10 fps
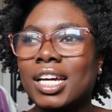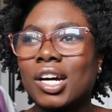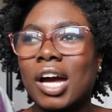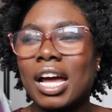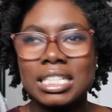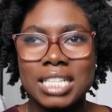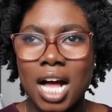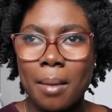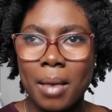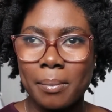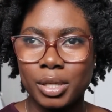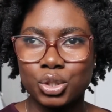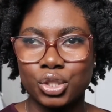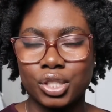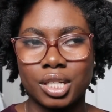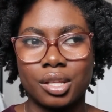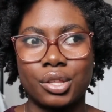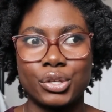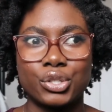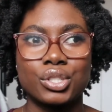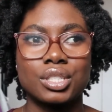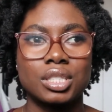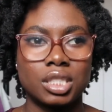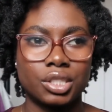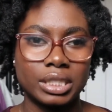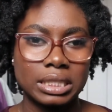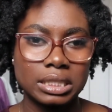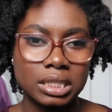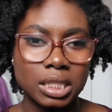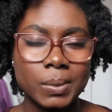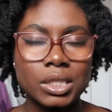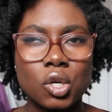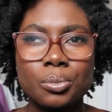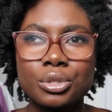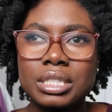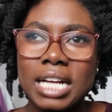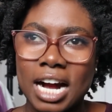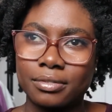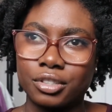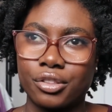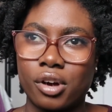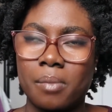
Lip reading: Anytime I mentioned this series, it was almost an afterthought.